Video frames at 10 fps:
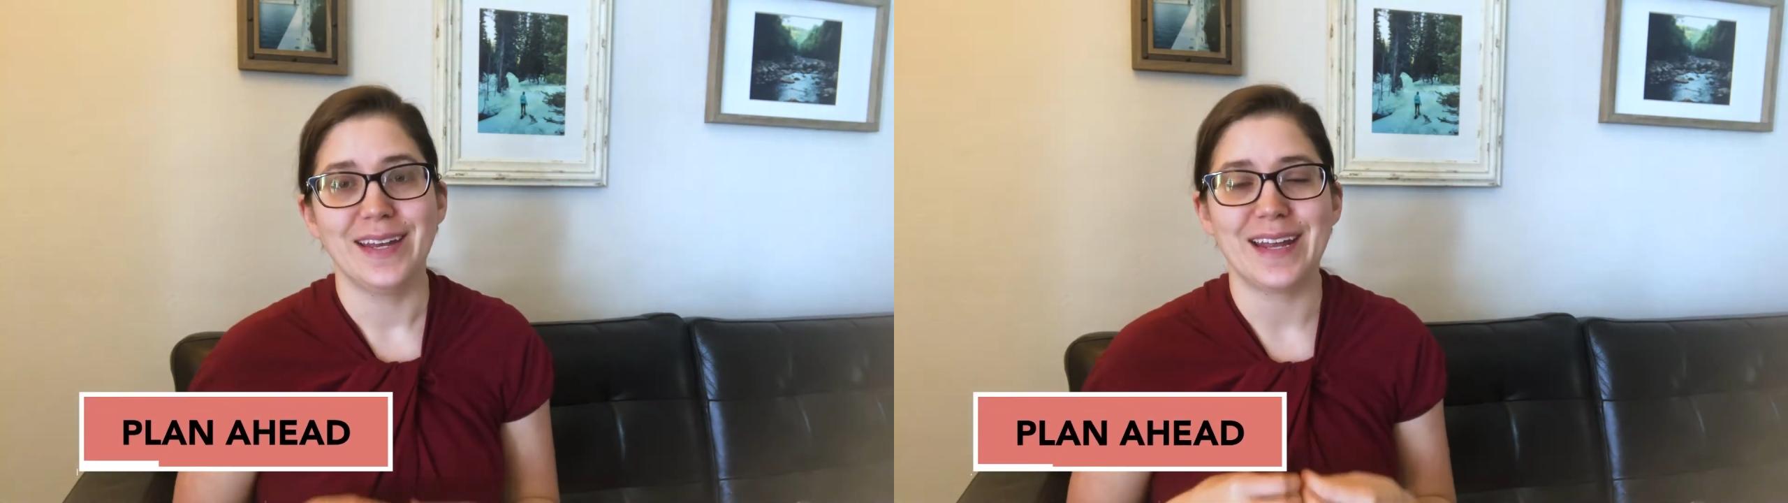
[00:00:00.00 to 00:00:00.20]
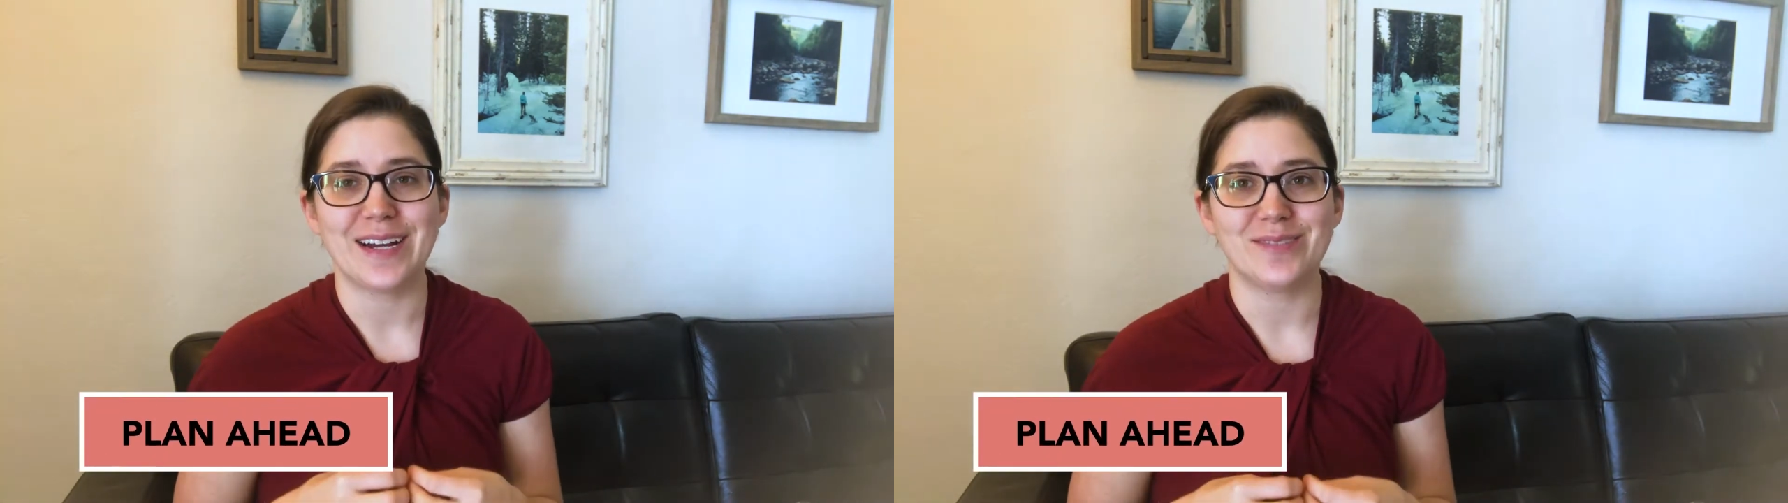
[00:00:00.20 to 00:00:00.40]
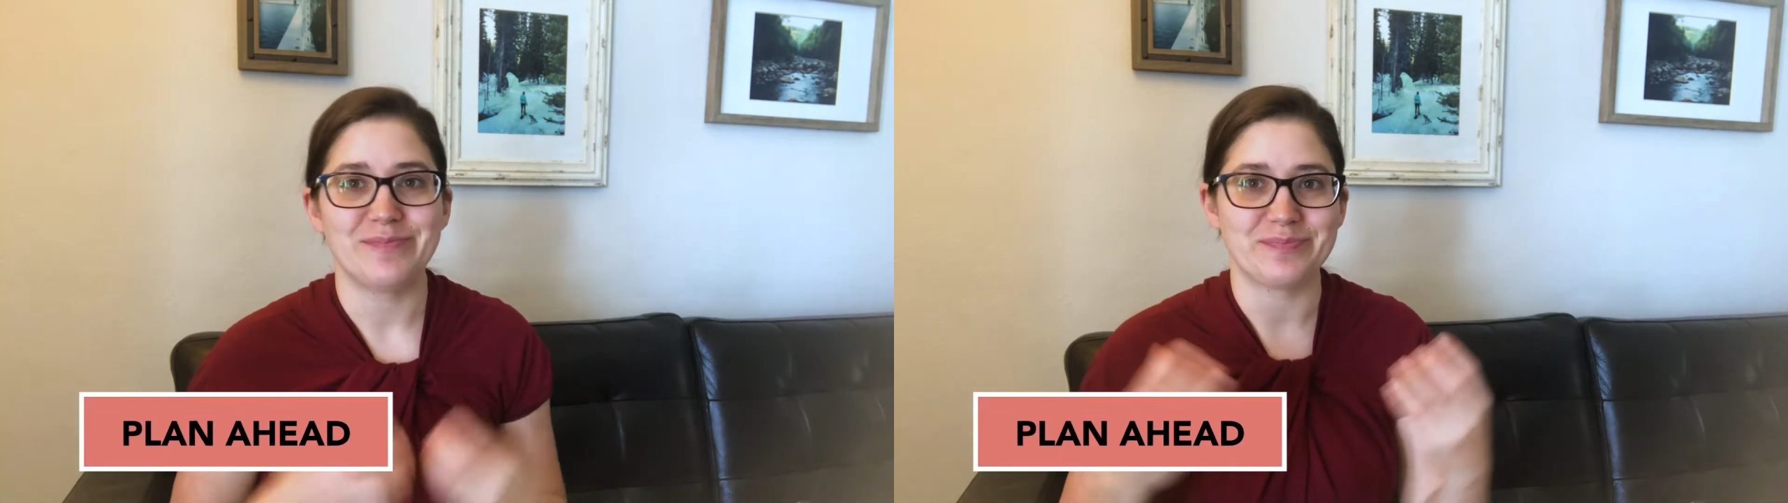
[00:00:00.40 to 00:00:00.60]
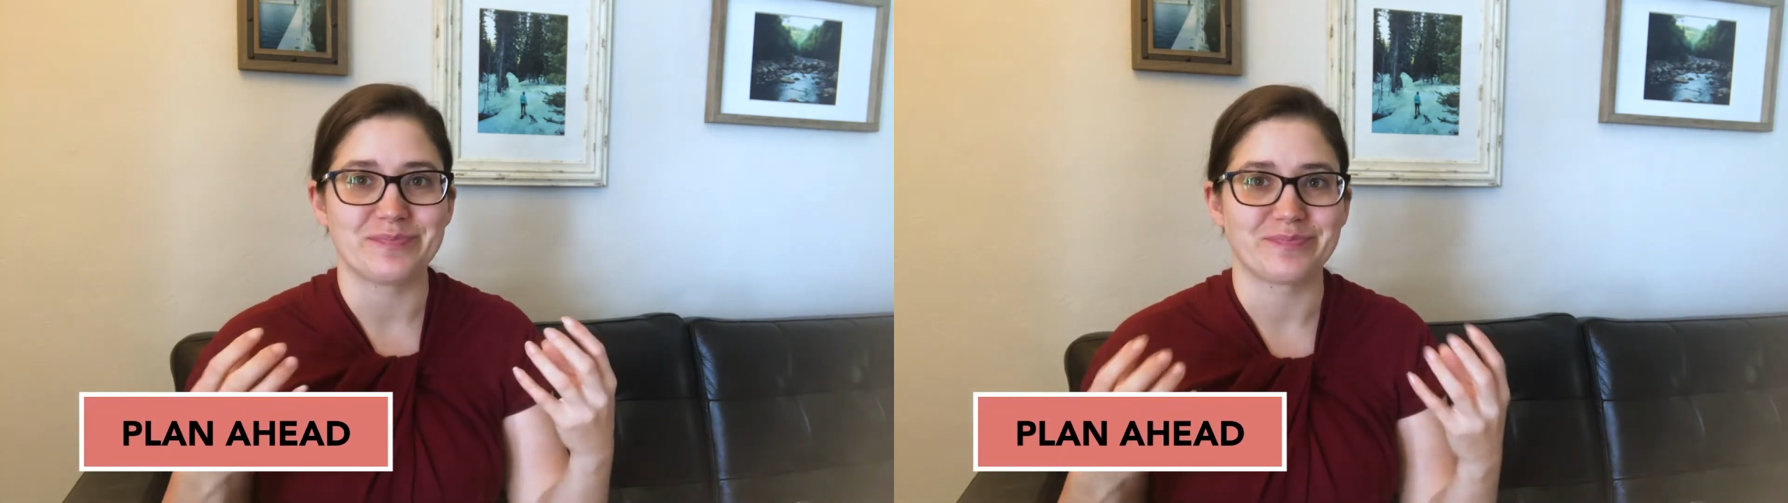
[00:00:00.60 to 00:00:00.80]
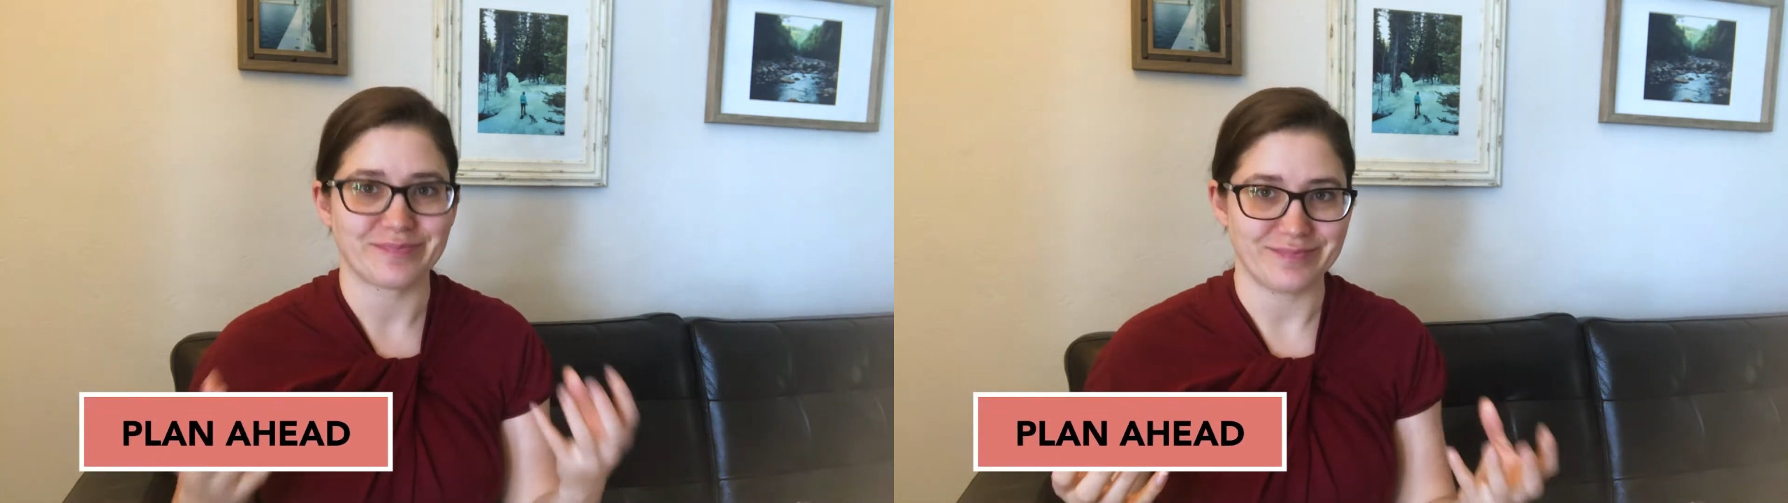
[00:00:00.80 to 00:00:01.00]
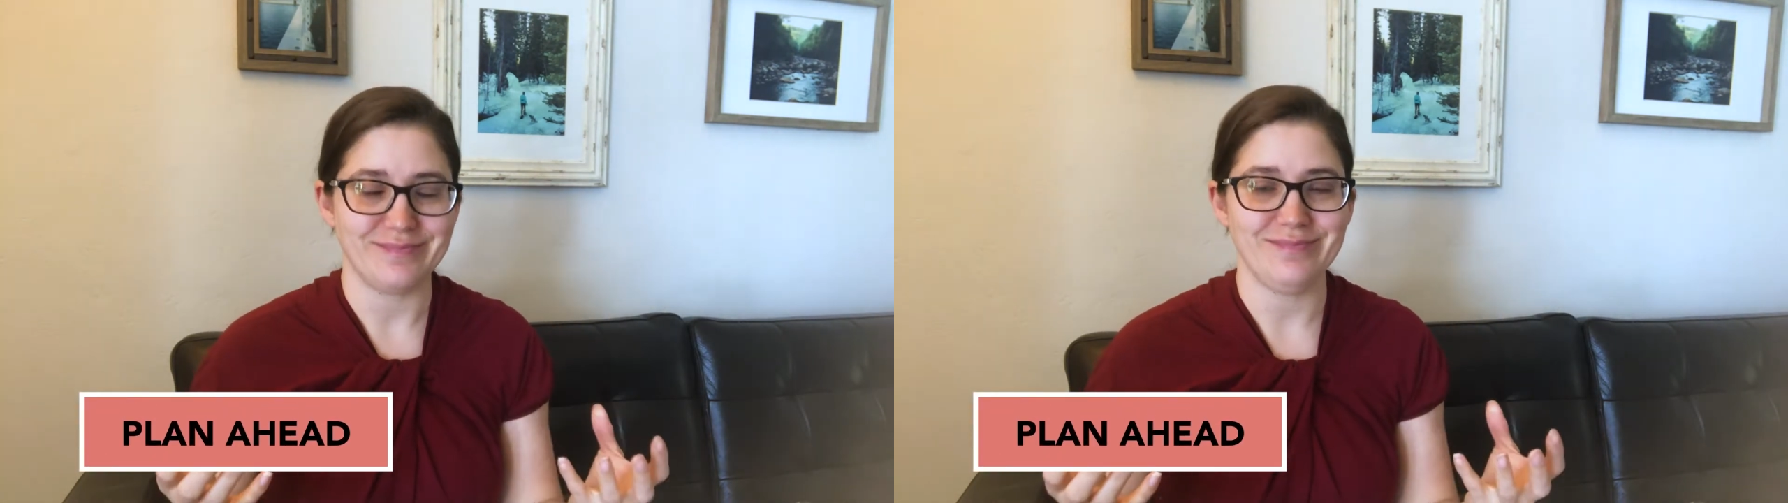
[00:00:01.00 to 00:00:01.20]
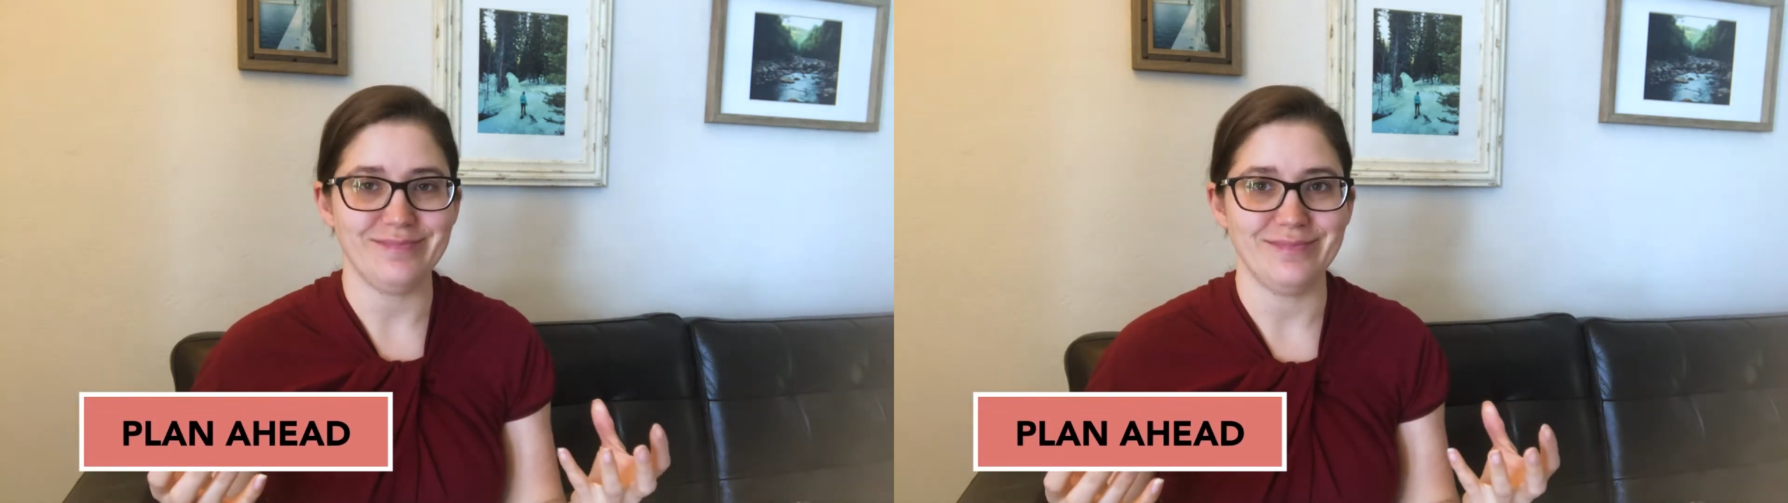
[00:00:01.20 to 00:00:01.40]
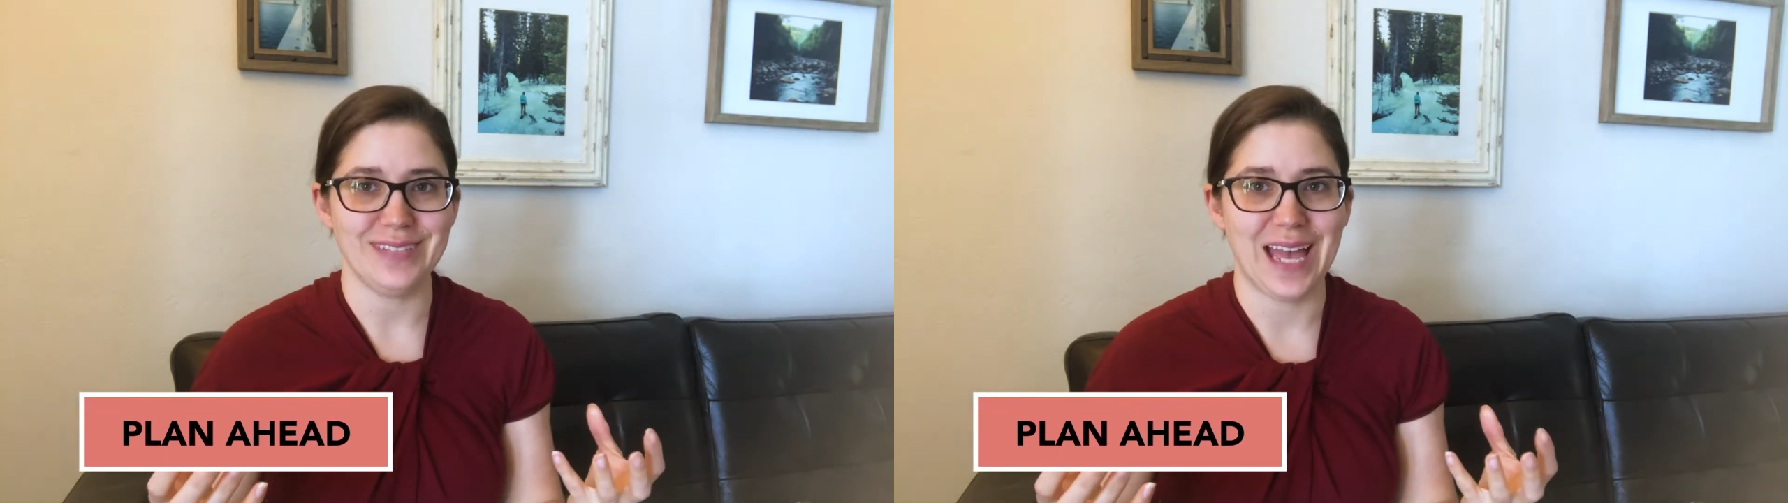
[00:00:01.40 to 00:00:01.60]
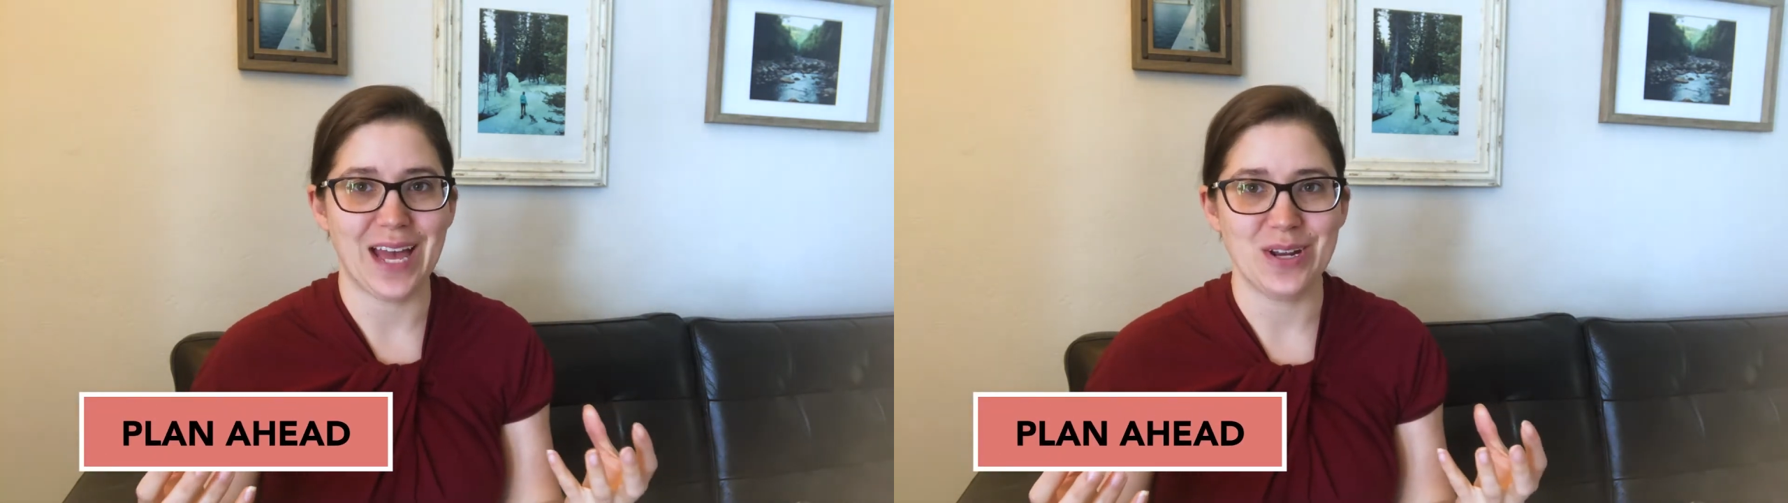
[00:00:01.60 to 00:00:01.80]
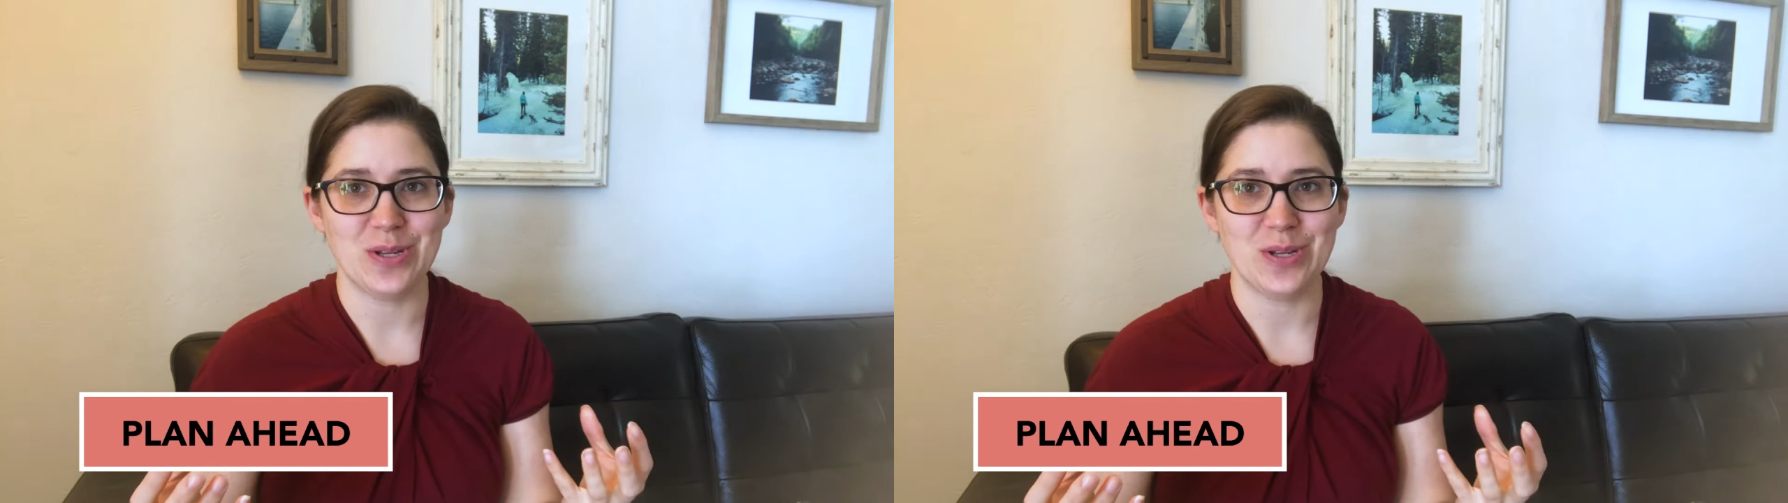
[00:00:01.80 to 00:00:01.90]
Now, how